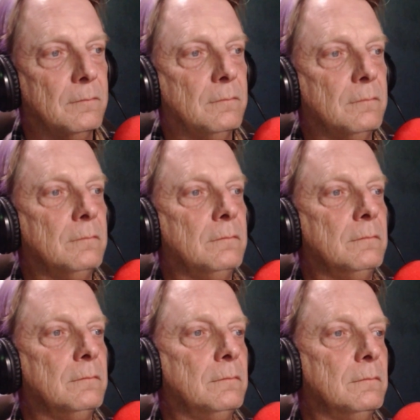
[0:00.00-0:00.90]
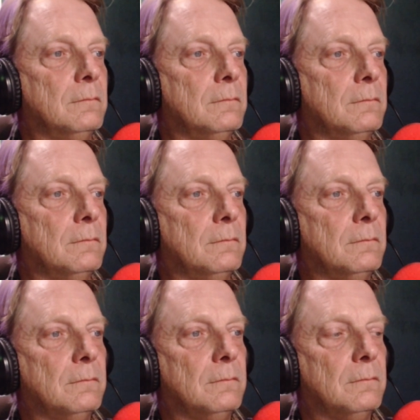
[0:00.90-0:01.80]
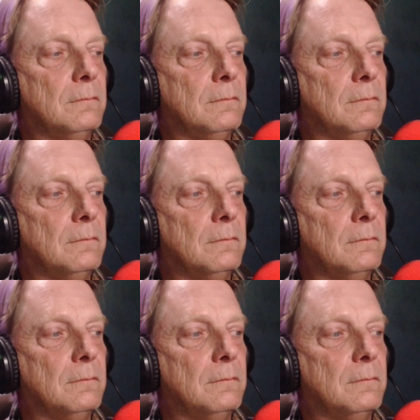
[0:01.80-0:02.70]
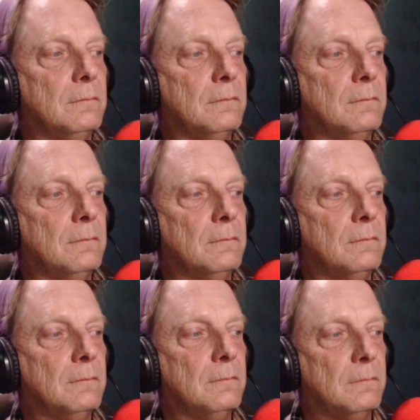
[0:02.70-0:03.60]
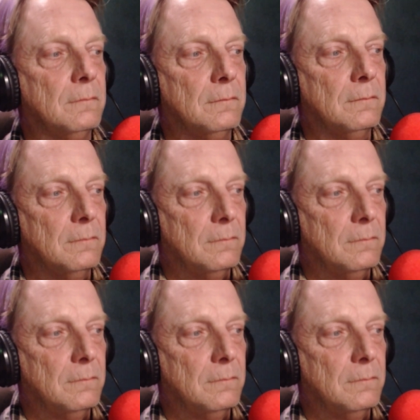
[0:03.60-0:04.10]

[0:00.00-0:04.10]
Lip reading: [no speech]